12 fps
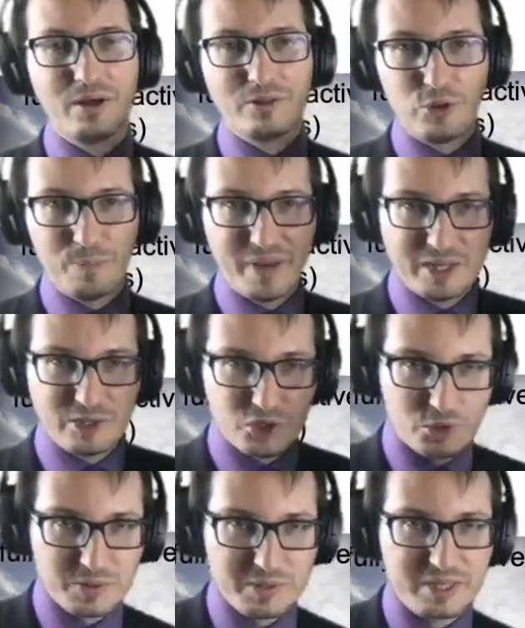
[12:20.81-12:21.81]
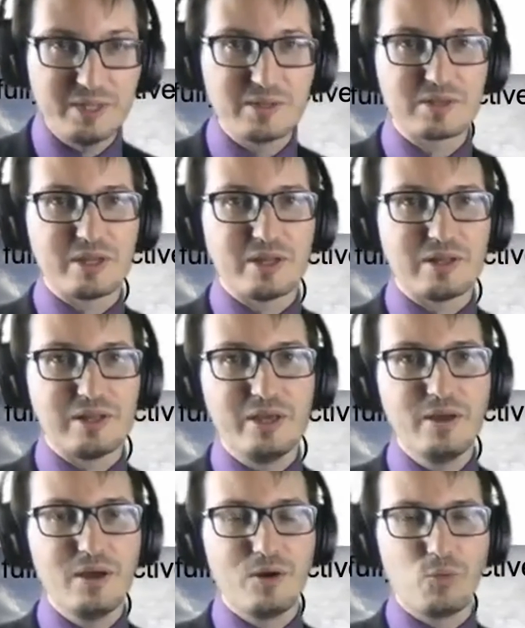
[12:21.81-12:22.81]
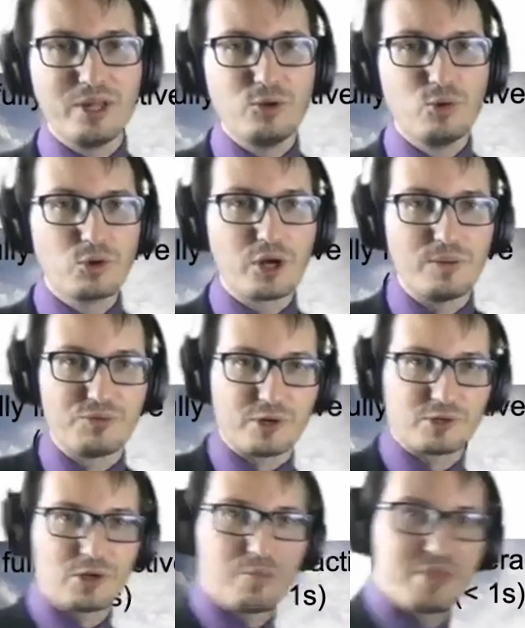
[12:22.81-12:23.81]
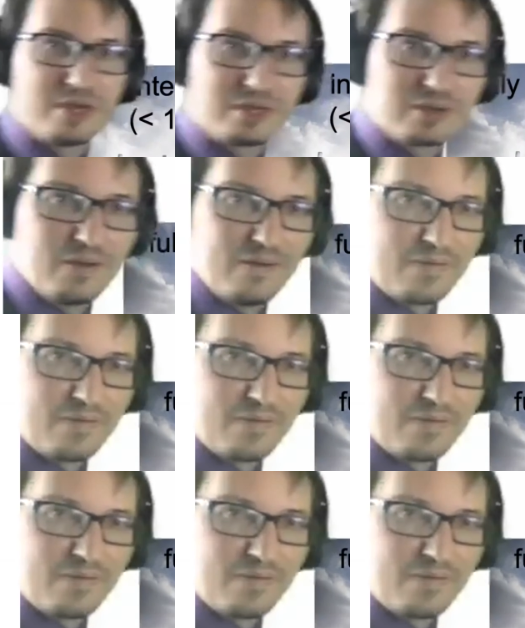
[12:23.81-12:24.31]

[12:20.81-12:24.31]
the page shows instantly when you look up for something